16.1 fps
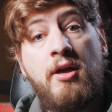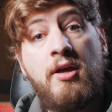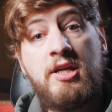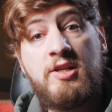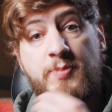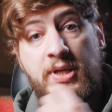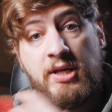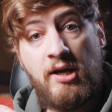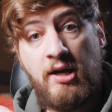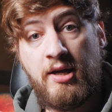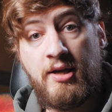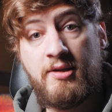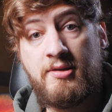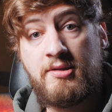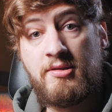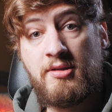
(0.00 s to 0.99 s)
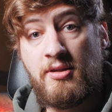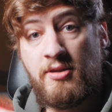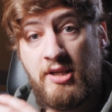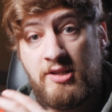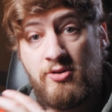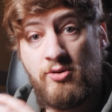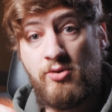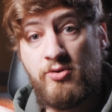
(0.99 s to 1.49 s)
it's because
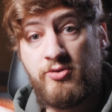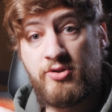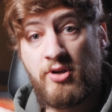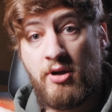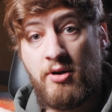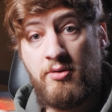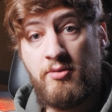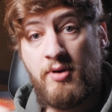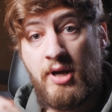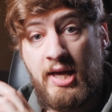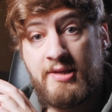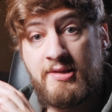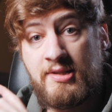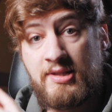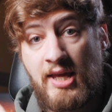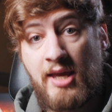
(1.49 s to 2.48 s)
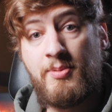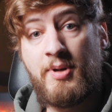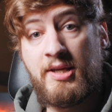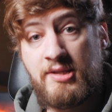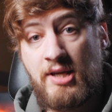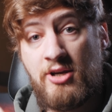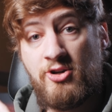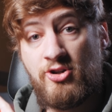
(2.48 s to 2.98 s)
this also has
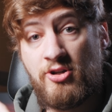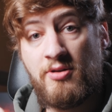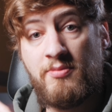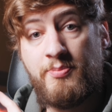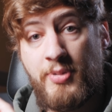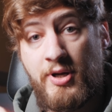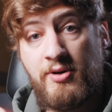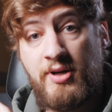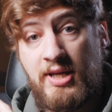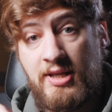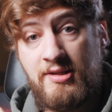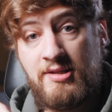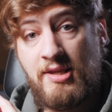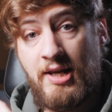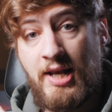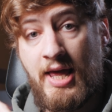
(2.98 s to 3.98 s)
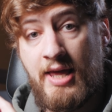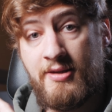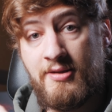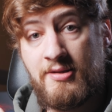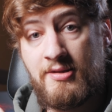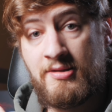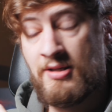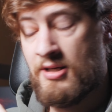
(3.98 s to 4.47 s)
stabilization built into the
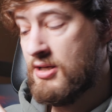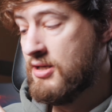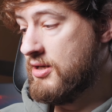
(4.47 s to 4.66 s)
lens.